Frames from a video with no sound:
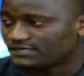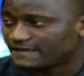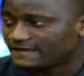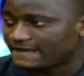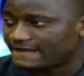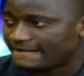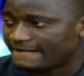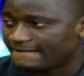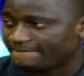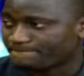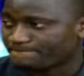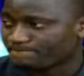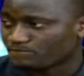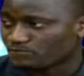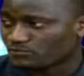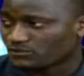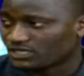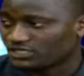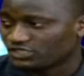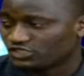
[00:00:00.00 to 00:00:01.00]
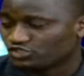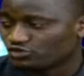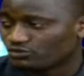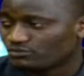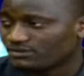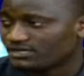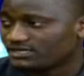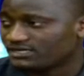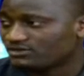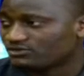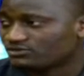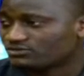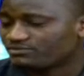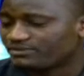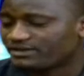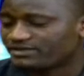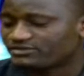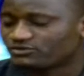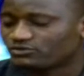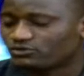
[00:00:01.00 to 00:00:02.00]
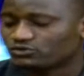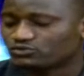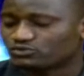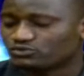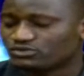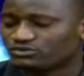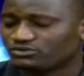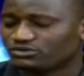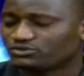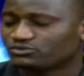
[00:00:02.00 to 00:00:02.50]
in Choma and lost by 3-0.